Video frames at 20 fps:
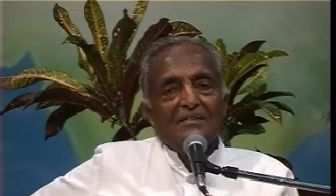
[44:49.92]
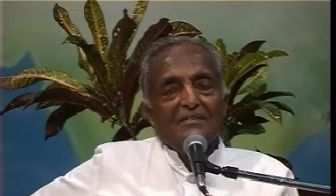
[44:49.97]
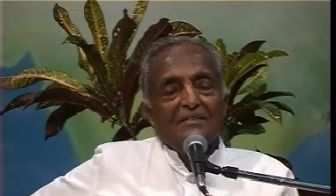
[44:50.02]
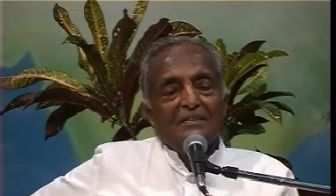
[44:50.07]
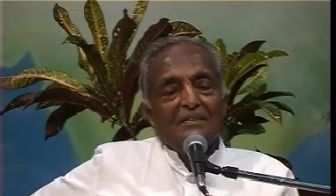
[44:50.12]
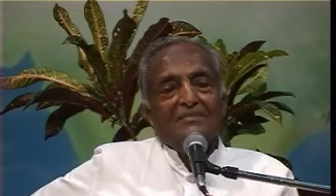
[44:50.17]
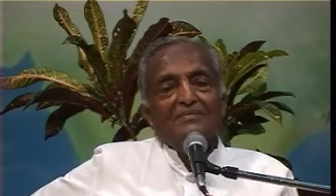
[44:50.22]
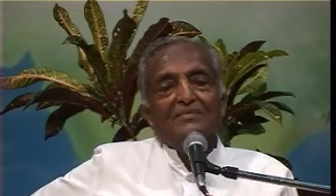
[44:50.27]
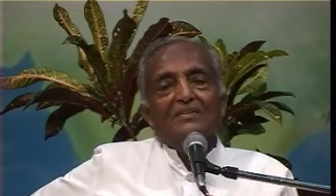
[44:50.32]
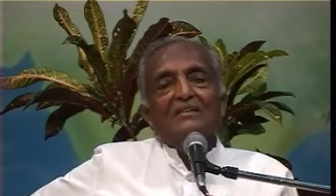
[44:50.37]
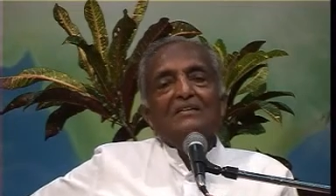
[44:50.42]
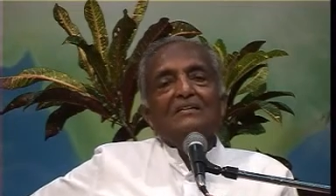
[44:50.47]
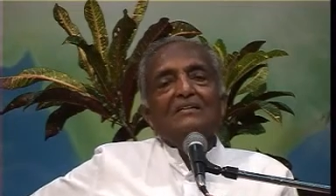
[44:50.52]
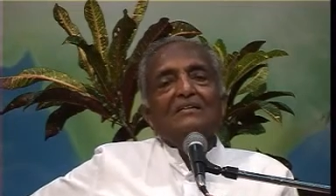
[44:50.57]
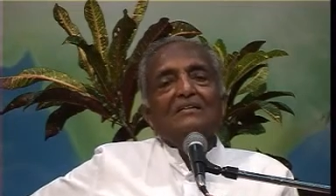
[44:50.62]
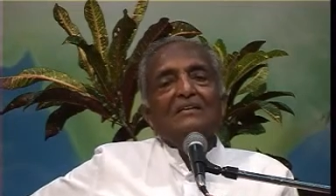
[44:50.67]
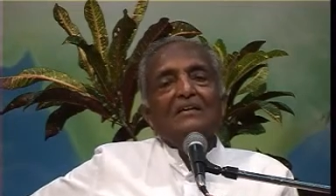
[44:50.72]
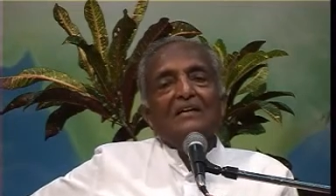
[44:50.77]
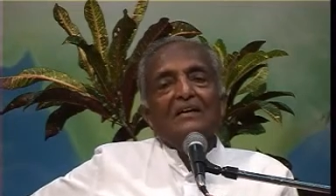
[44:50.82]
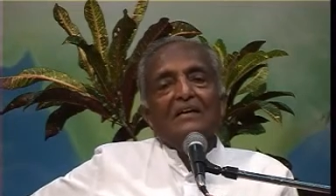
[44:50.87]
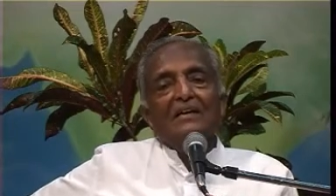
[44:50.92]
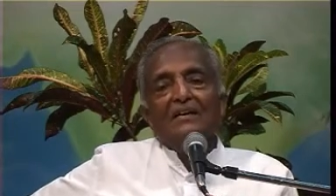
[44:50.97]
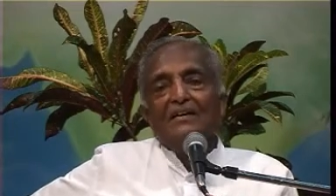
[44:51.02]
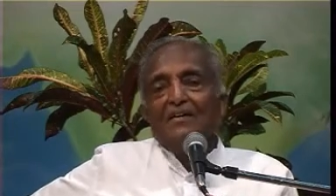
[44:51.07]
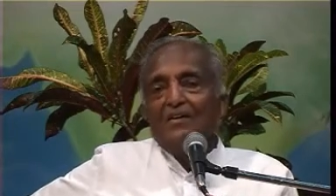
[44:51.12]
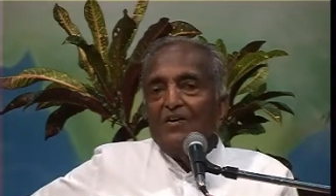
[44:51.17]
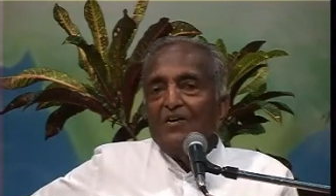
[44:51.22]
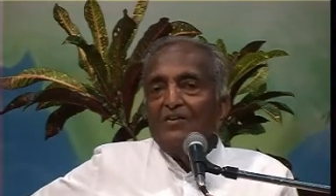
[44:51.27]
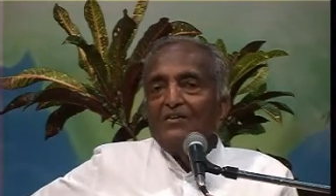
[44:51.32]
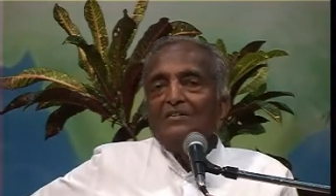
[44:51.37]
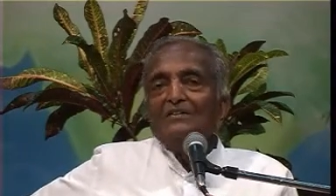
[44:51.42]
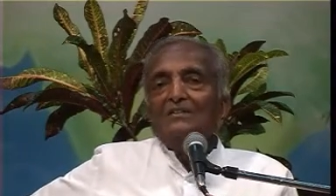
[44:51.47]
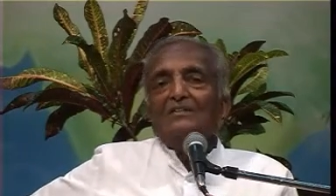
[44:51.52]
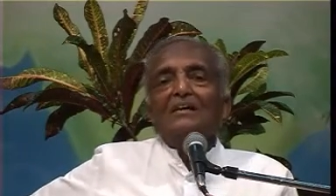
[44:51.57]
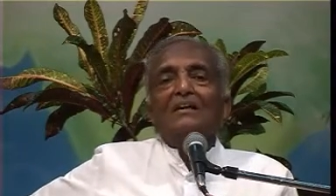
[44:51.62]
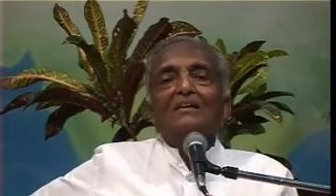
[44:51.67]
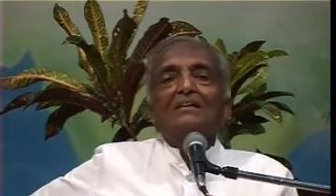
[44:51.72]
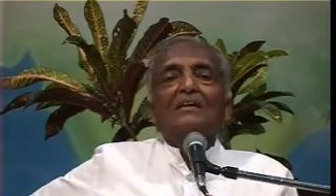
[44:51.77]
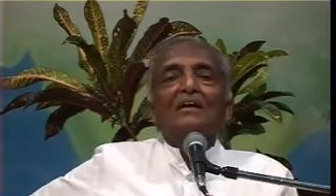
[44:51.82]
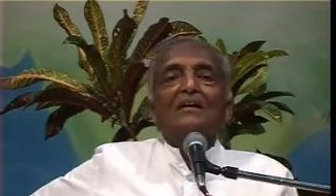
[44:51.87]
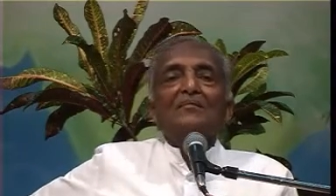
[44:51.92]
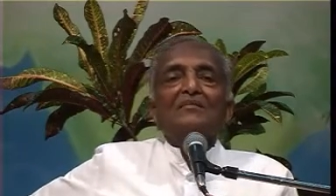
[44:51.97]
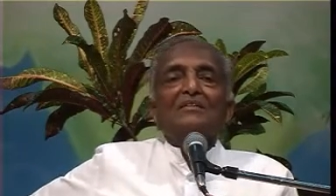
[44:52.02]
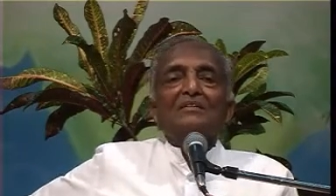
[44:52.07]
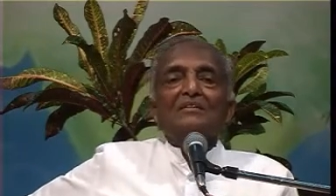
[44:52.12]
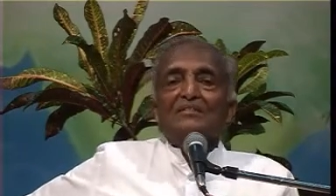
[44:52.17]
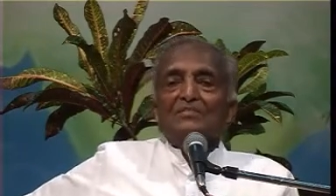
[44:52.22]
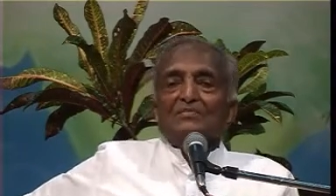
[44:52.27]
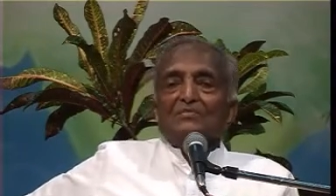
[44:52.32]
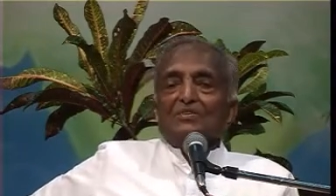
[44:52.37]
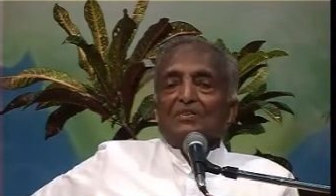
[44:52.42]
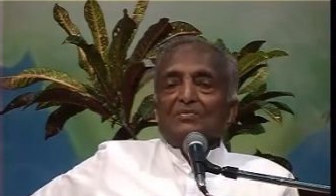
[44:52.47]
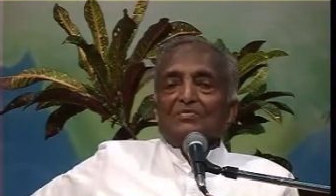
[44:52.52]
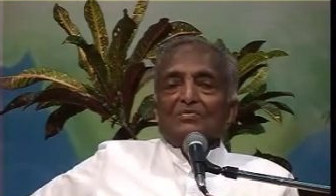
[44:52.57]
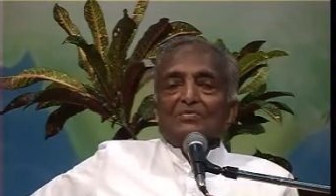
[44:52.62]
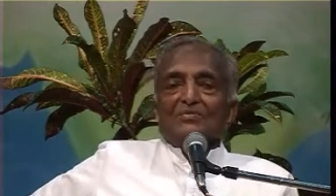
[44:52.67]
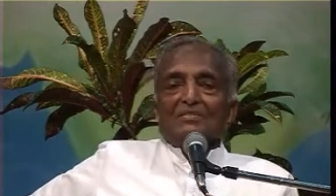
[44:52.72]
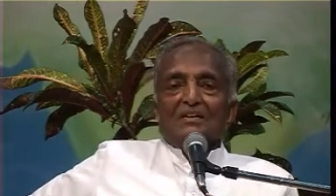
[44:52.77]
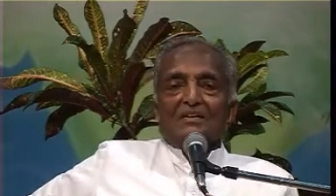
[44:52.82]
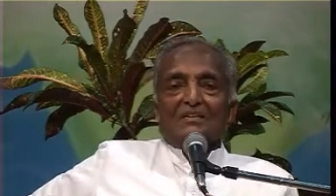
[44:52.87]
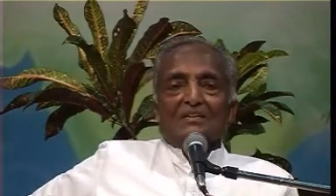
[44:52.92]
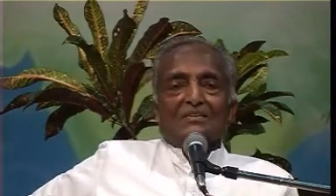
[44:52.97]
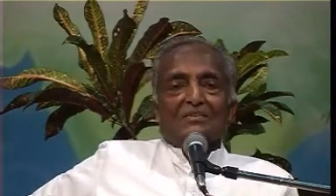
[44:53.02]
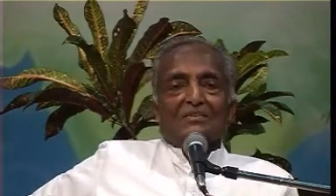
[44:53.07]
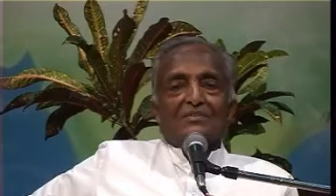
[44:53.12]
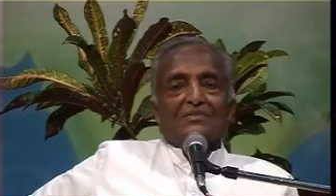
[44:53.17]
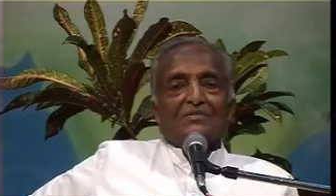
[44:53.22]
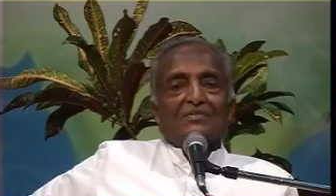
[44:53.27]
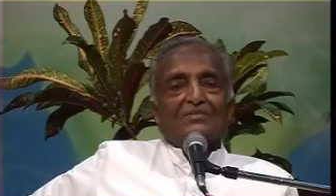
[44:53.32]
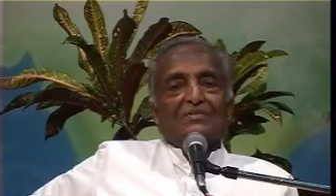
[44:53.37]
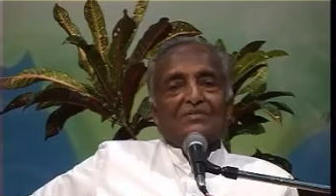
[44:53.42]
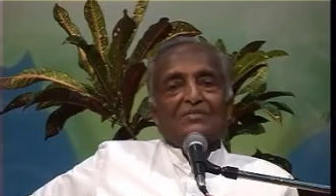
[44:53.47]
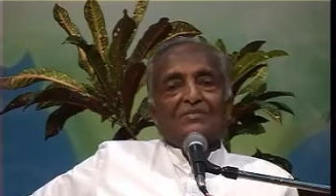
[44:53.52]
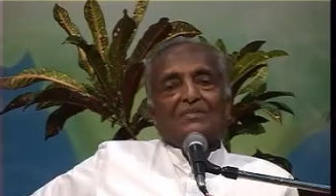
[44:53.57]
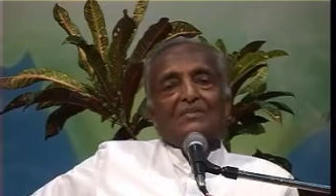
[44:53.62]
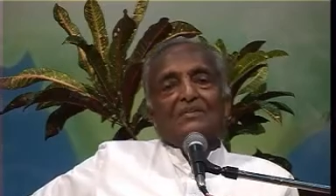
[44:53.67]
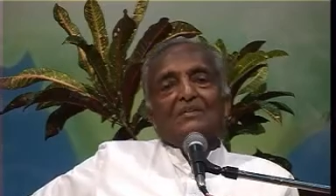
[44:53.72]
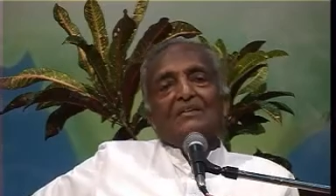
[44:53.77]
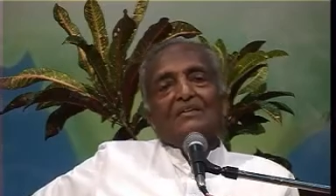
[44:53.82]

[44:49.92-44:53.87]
Same thing in all of the dimensions of society also.